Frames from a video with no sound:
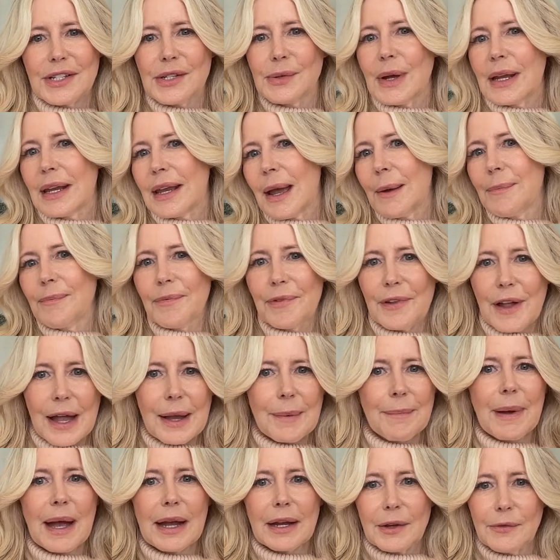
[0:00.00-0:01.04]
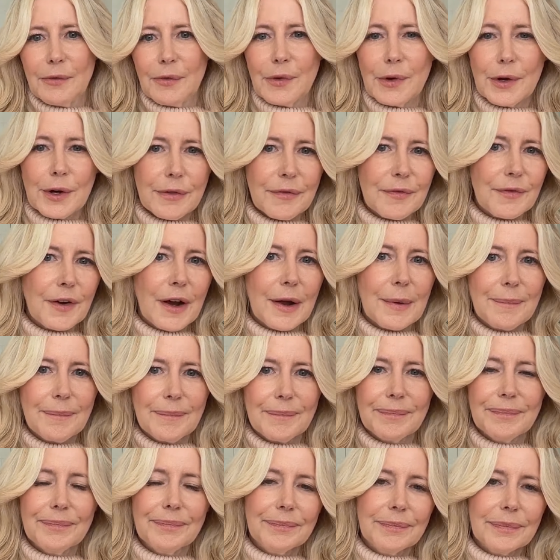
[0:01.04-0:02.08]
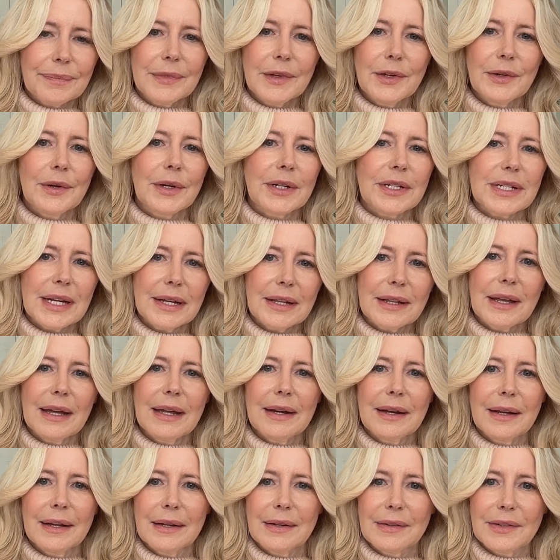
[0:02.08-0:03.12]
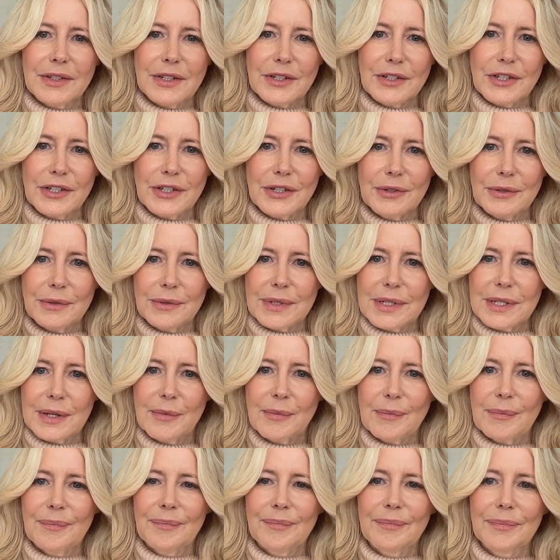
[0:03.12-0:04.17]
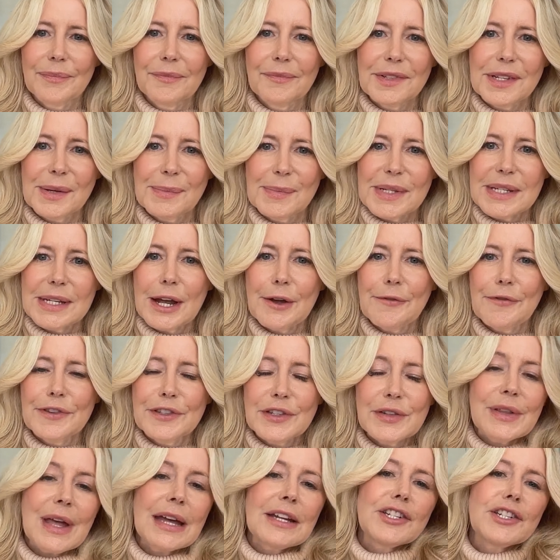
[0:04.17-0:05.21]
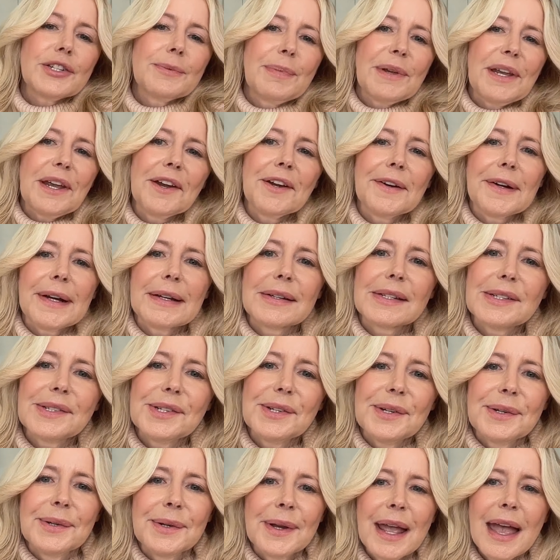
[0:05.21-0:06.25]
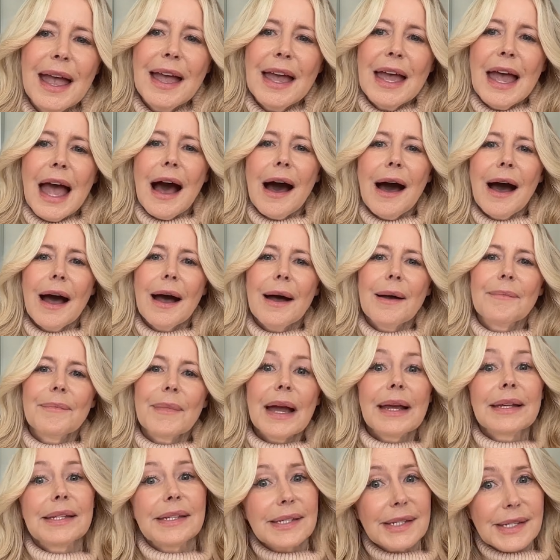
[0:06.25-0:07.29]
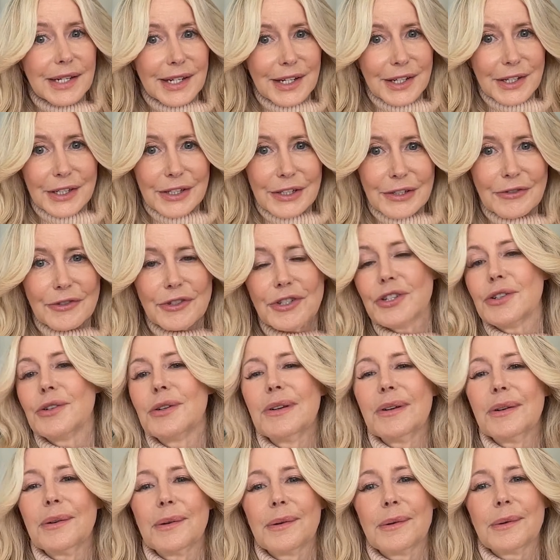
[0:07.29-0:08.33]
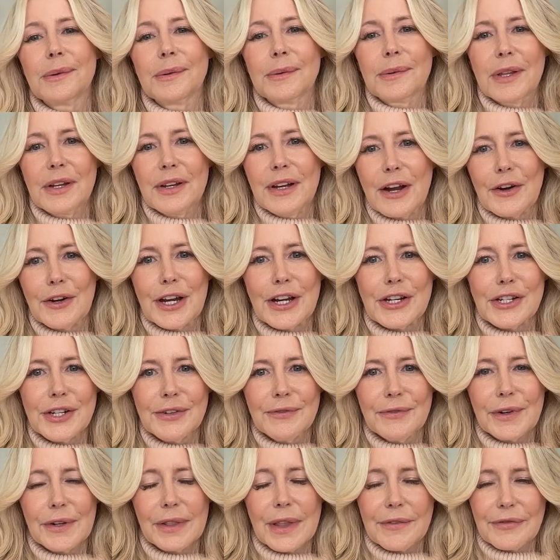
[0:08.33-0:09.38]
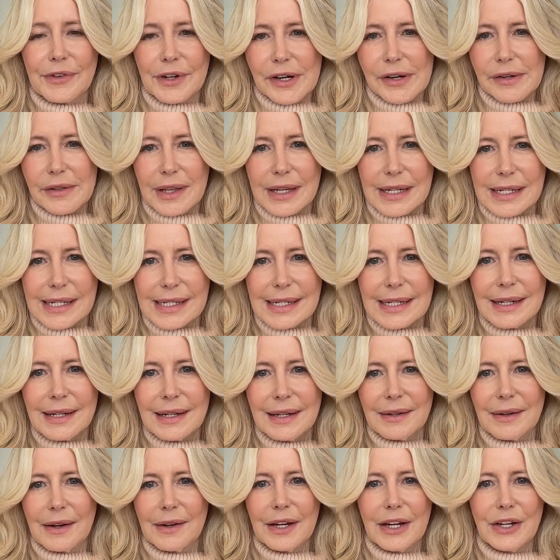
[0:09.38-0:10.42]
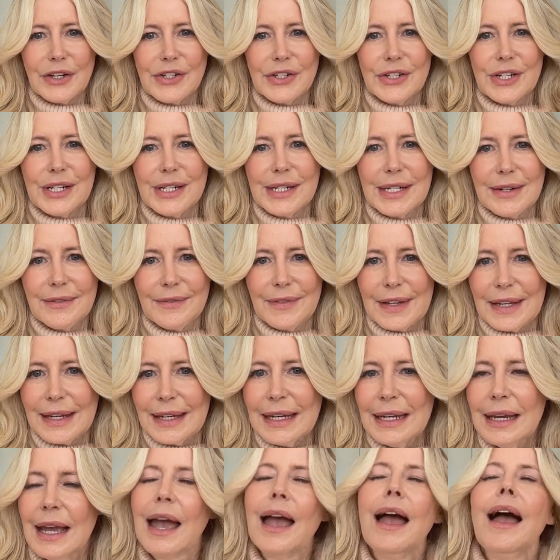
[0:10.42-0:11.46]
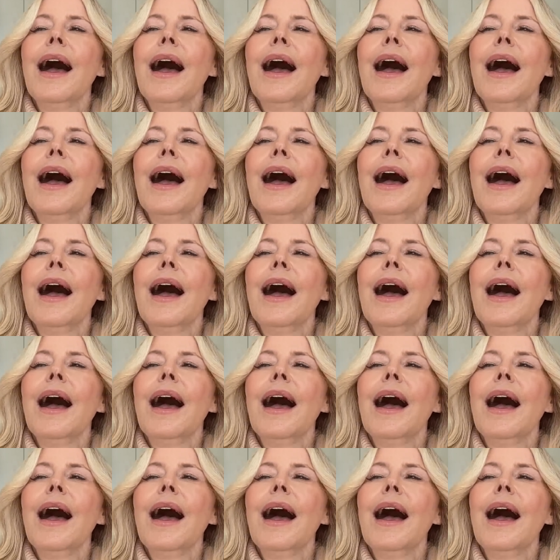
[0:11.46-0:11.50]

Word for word: So I kept flying back and forth from New York to LA to, to shoot some some stuff. So that should be airing soon. Um, I still do the narration for Love It or List It on HGTV.